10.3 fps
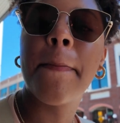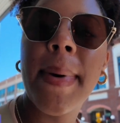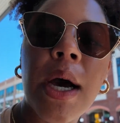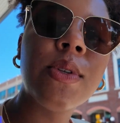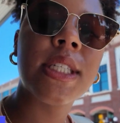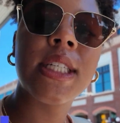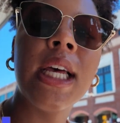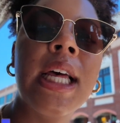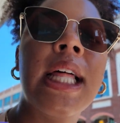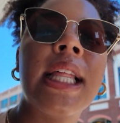like
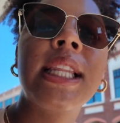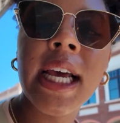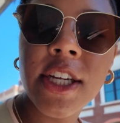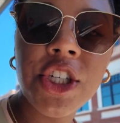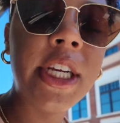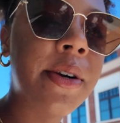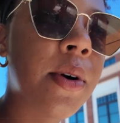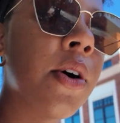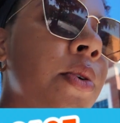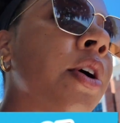Bounce, Luggage
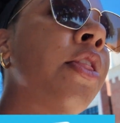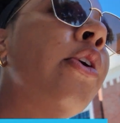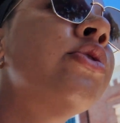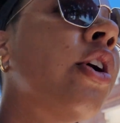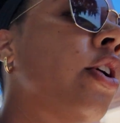Hero. Those